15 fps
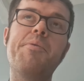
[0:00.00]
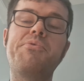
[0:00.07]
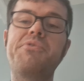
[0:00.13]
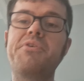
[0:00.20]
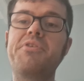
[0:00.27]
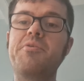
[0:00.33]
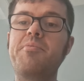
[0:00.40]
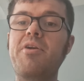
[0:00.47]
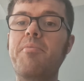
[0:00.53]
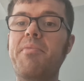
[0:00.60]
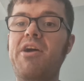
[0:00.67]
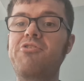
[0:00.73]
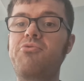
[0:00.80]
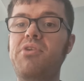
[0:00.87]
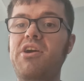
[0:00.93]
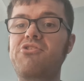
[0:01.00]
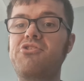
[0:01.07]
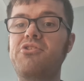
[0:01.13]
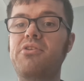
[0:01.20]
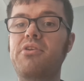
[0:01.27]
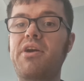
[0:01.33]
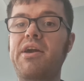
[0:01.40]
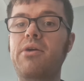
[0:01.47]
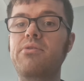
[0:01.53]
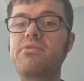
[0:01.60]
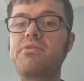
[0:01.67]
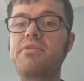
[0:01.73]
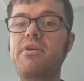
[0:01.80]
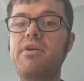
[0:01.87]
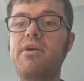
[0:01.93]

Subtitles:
So there'll be a match reaction out